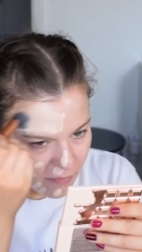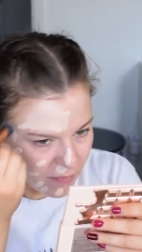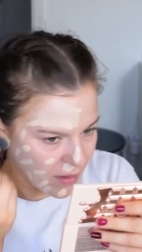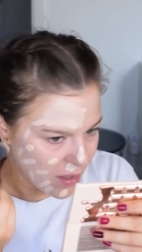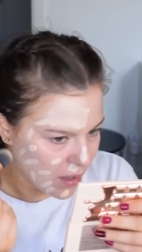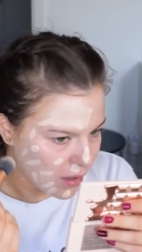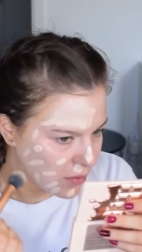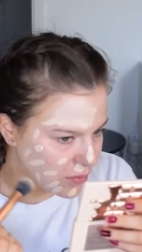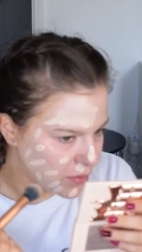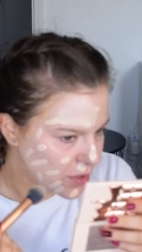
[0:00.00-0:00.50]

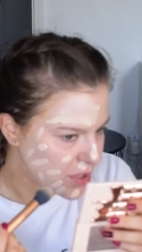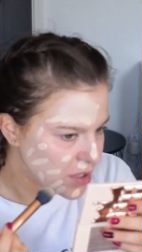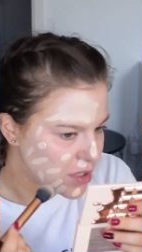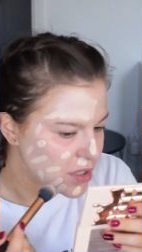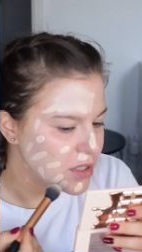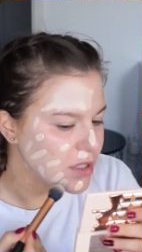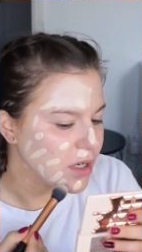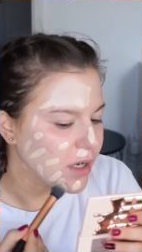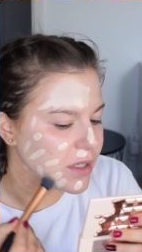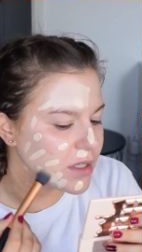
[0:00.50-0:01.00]
Oh
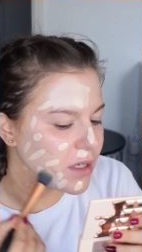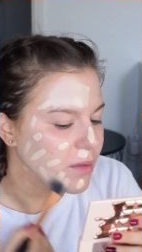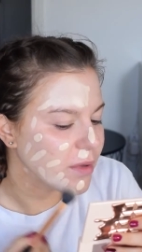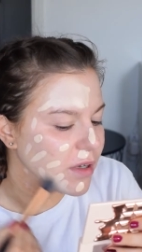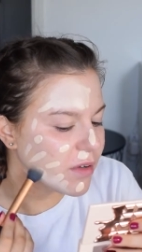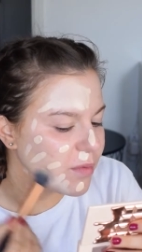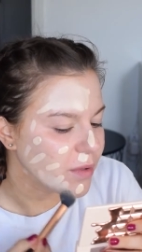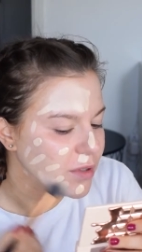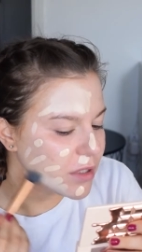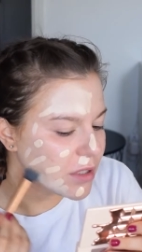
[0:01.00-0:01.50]
shite, I may
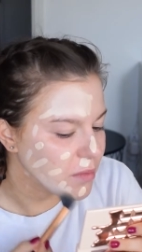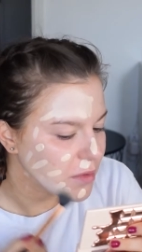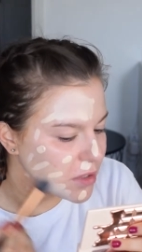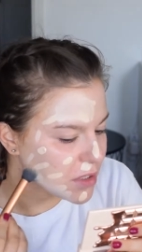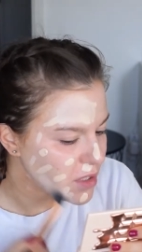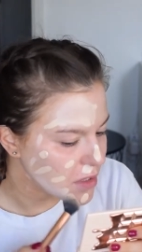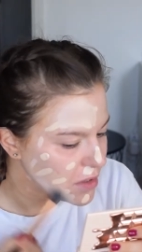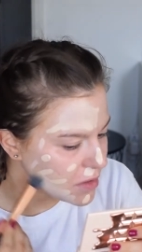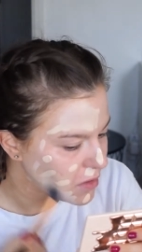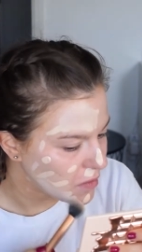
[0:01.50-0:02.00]
have put too much
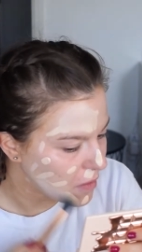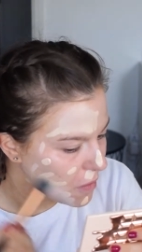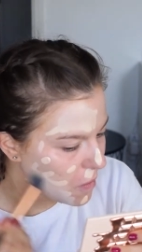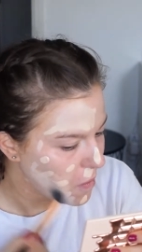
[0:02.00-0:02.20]
of this on.